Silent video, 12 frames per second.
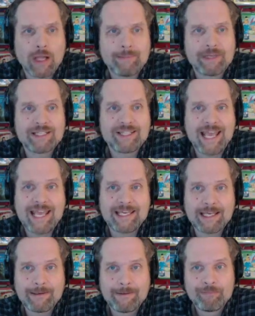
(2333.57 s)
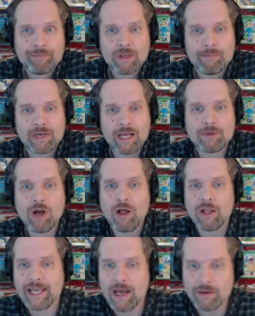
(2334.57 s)
I'm going to take it, but I'm
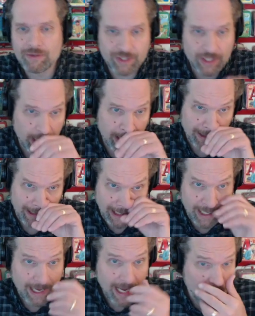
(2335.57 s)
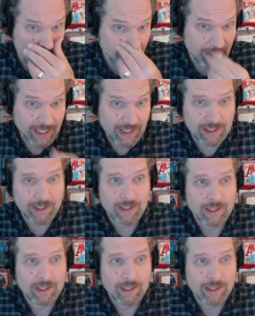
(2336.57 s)
calling out how I think